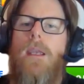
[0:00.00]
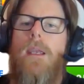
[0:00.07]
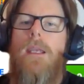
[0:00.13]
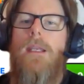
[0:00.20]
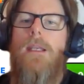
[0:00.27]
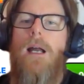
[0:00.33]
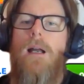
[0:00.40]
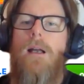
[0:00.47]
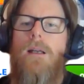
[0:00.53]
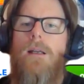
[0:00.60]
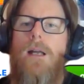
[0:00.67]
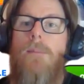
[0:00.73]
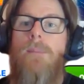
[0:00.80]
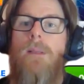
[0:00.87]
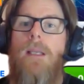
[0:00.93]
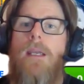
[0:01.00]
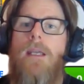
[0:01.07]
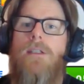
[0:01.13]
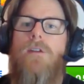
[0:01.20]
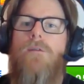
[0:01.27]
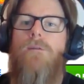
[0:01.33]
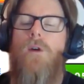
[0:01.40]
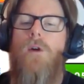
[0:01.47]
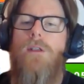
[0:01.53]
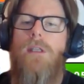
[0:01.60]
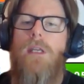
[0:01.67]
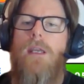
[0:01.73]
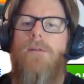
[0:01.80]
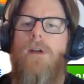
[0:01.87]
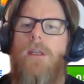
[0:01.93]
In Upland's first
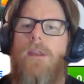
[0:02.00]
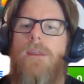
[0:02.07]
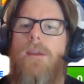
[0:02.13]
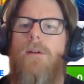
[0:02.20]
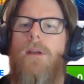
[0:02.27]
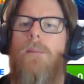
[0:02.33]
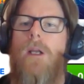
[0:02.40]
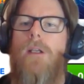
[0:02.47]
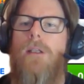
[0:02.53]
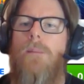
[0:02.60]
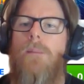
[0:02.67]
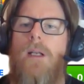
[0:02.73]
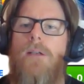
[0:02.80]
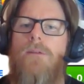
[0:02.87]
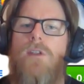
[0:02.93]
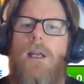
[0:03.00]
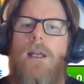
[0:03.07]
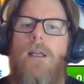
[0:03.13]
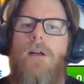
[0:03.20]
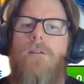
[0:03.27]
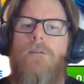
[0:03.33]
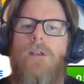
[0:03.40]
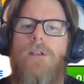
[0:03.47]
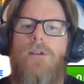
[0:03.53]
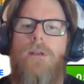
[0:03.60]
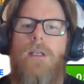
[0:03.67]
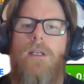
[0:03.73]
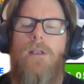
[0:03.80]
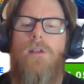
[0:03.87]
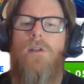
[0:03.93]
ever Ethereum-only bundle sale
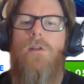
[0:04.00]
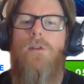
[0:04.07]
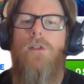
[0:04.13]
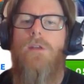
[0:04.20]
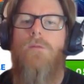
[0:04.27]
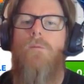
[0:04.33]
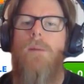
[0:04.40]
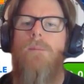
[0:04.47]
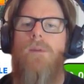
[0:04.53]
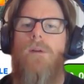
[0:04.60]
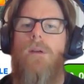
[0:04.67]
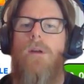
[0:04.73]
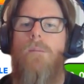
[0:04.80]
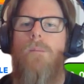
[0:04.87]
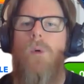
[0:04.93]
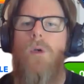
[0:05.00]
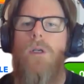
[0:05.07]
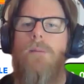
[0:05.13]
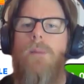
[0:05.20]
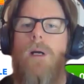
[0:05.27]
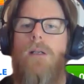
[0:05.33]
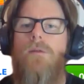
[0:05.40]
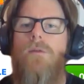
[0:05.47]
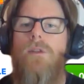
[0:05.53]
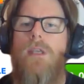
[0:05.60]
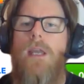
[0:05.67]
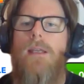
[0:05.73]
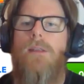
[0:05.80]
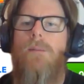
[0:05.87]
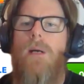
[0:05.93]
featuring exclusive Web3 onboarding bundles
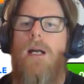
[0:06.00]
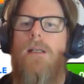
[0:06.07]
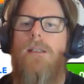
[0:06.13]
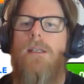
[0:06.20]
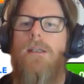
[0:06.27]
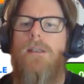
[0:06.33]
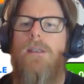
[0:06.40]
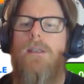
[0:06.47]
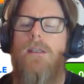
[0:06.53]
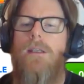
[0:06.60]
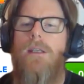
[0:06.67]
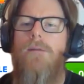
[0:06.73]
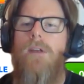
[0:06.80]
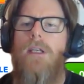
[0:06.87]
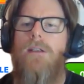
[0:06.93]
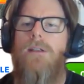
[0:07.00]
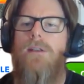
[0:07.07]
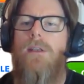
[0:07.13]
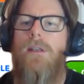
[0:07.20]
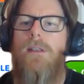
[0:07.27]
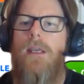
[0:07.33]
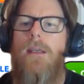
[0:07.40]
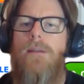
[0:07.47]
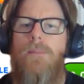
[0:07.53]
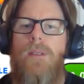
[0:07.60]
has marked a significant success,